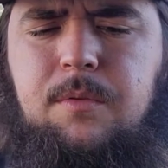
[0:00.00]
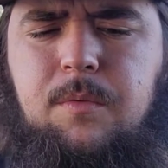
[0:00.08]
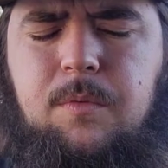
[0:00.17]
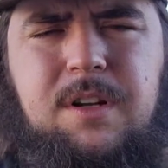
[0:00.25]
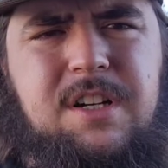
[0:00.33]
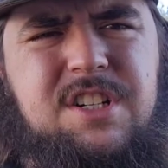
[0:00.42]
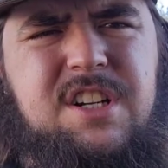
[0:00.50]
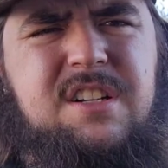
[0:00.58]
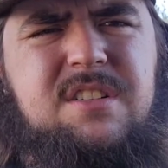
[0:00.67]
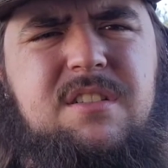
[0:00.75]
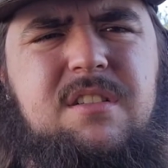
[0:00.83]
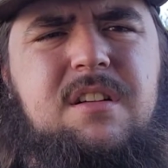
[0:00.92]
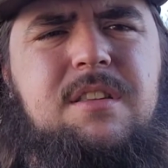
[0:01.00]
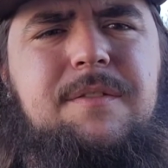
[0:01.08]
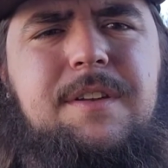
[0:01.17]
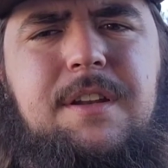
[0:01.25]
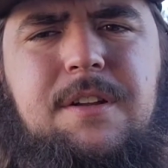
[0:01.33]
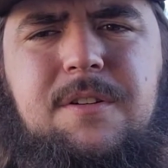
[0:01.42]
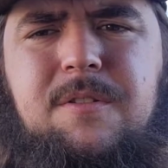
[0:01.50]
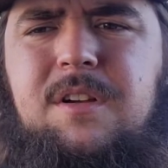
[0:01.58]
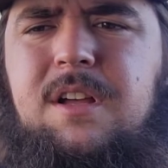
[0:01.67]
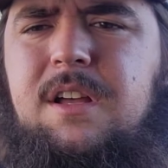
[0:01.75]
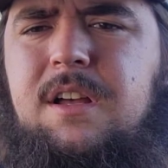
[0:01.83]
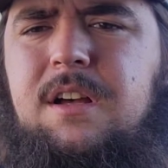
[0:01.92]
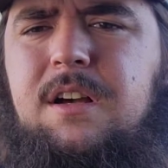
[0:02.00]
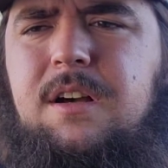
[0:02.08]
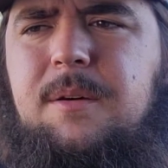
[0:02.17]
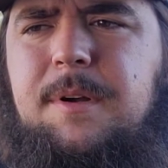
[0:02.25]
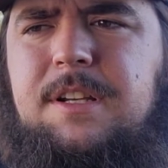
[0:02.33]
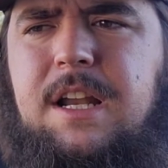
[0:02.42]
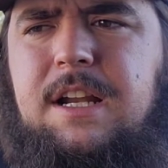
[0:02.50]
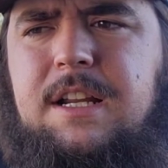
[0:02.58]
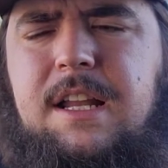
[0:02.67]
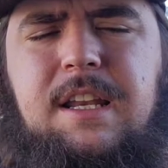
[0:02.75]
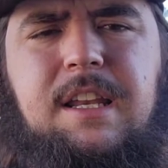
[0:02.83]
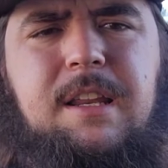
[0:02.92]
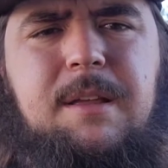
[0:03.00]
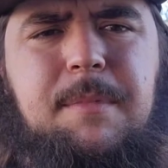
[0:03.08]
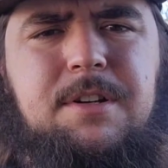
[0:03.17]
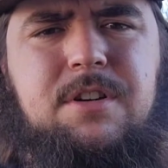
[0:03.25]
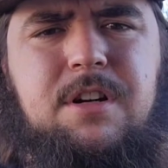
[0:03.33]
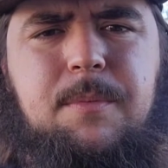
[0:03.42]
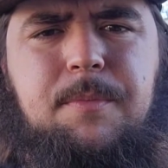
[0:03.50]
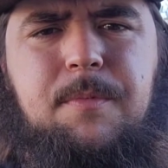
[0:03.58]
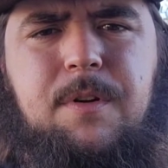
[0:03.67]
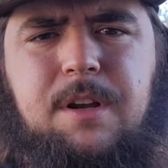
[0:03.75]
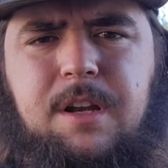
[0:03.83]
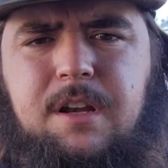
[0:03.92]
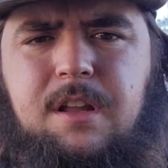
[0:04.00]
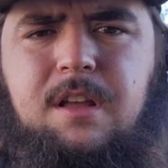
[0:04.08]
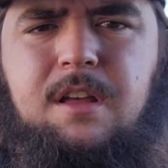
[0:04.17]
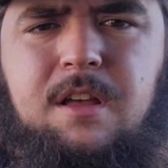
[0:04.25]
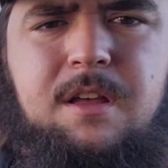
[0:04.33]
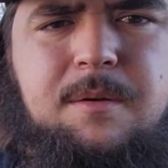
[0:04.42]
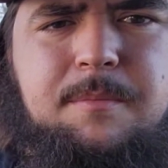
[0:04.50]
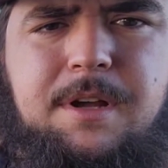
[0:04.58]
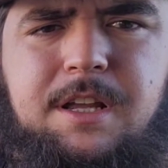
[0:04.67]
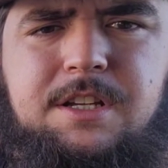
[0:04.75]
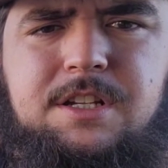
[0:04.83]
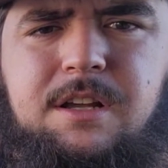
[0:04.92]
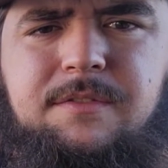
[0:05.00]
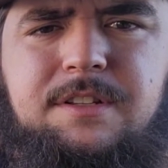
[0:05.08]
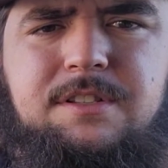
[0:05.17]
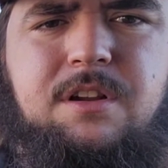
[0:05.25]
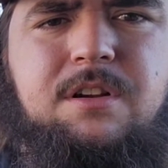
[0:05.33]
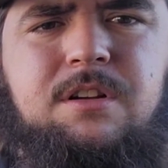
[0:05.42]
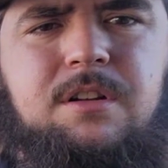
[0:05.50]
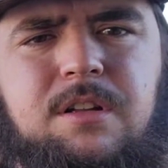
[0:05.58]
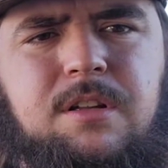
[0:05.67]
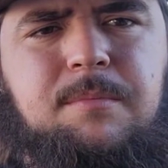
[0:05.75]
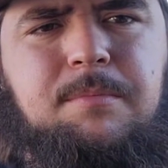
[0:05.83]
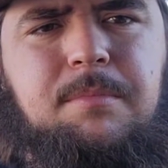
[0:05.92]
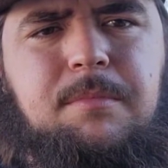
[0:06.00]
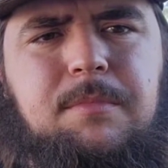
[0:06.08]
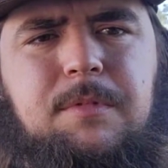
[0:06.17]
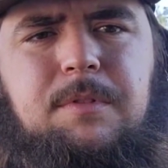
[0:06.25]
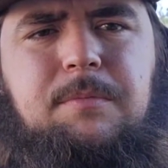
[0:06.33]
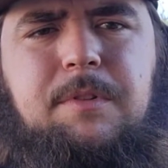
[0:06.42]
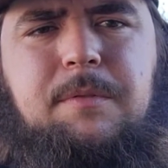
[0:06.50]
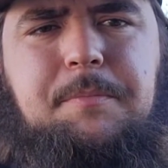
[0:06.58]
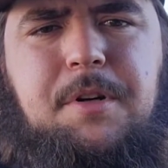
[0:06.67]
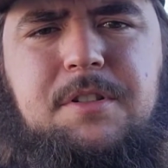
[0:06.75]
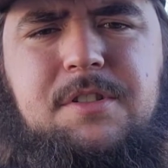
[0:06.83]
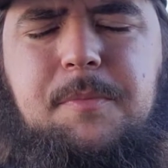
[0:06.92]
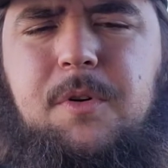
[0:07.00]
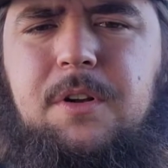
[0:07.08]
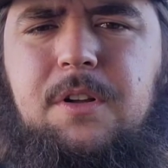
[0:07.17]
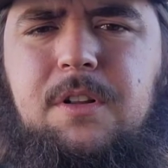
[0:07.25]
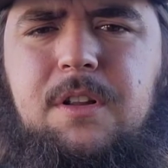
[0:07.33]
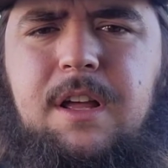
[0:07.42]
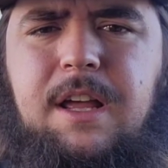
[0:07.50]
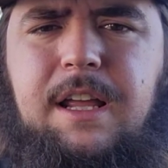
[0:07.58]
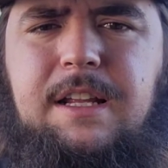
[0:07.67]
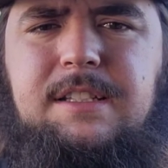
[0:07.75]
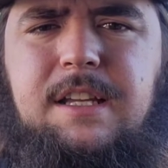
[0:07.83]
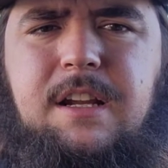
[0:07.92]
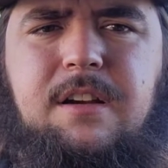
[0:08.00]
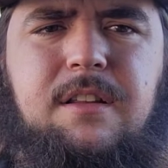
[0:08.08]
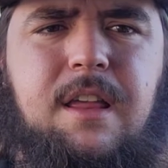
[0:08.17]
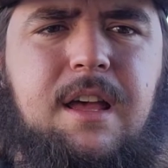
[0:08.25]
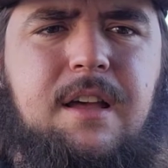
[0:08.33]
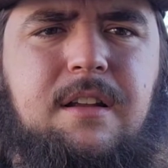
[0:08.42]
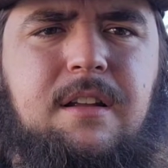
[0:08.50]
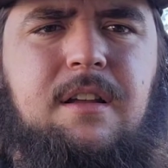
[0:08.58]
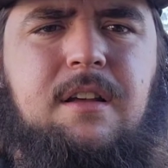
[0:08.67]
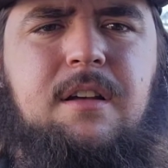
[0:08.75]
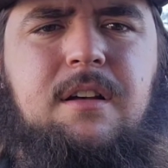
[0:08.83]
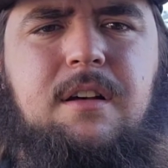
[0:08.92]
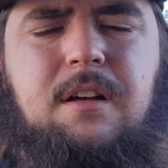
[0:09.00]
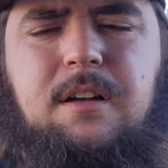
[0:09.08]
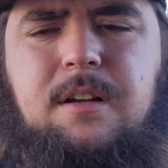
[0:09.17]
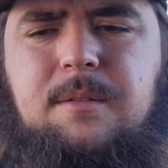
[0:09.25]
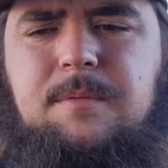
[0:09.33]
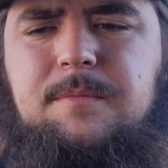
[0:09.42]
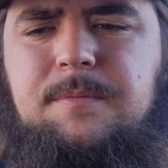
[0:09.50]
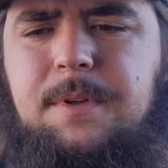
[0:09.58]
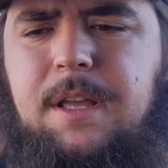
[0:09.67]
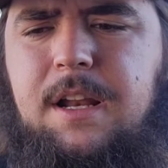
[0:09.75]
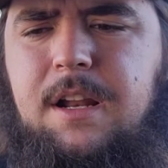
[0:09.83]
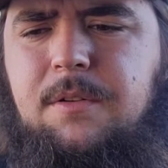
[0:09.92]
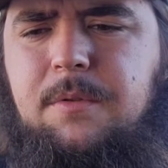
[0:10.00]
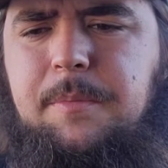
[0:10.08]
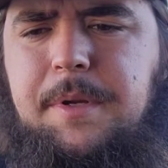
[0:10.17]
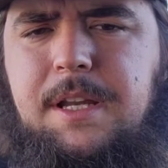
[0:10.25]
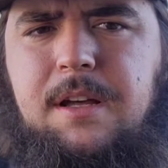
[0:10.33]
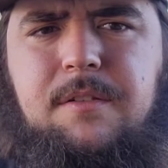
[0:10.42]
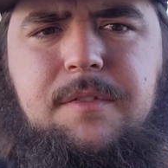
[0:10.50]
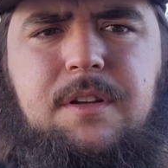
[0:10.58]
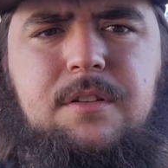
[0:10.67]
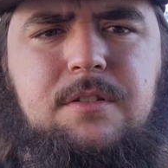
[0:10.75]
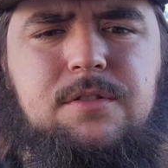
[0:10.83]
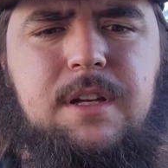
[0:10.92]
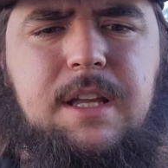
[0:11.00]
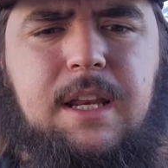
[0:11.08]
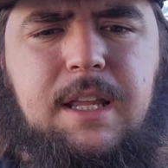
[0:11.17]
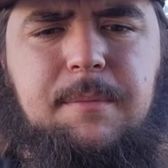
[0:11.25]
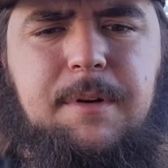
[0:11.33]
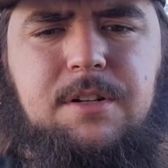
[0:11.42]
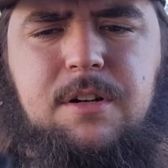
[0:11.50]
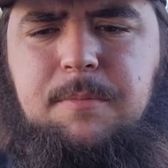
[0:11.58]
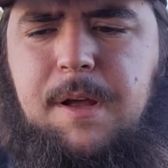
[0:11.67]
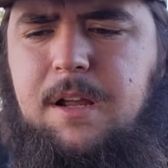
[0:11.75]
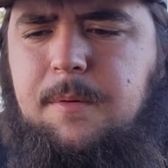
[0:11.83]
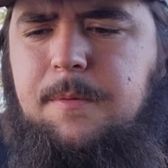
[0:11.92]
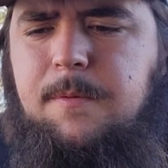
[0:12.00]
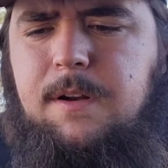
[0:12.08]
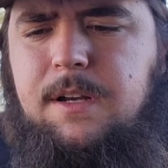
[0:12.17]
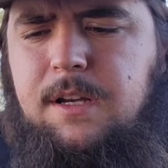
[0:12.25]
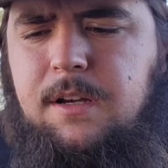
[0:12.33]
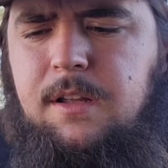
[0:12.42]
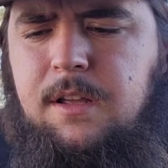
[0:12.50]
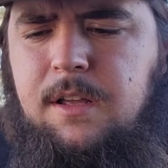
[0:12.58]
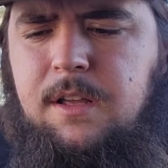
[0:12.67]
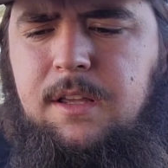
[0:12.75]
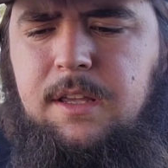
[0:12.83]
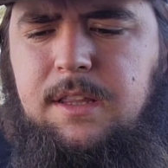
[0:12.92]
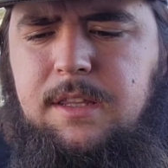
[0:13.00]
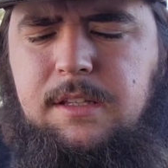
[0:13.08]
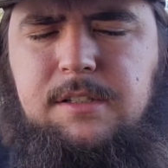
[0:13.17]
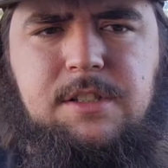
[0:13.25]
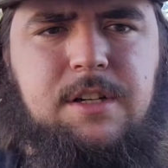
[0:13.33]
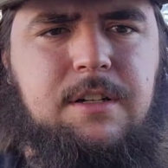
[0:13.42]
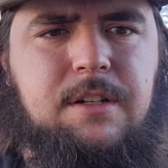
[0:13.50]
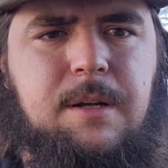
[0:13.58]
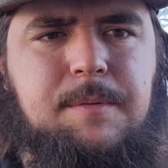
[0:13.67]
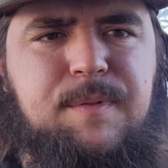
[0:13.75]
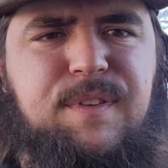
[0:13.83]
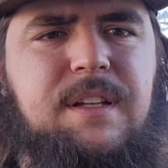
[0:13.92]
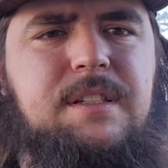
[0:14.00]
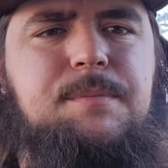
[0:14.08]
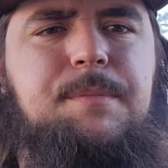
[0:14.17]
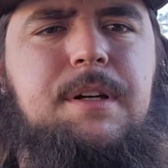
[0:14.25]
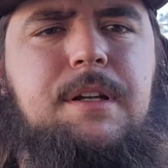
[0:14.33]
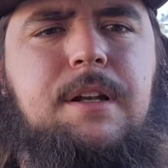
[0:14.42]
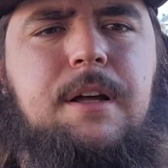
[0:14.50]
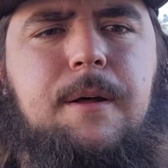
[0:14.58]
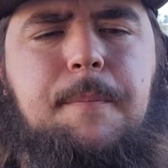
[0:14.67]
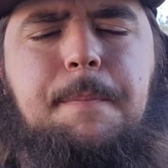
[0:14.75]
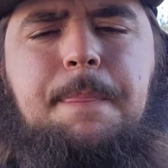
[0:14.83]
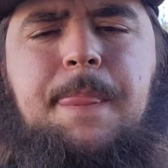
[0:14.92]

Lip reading: 1 injector on the video. I kind of need to get my truck up and running. My Chevy's starting to burn some oil. I got to take care of that. And I don't want to be down a vehicle, so I got to get my truck back up and running, get these injector cups fixed. But like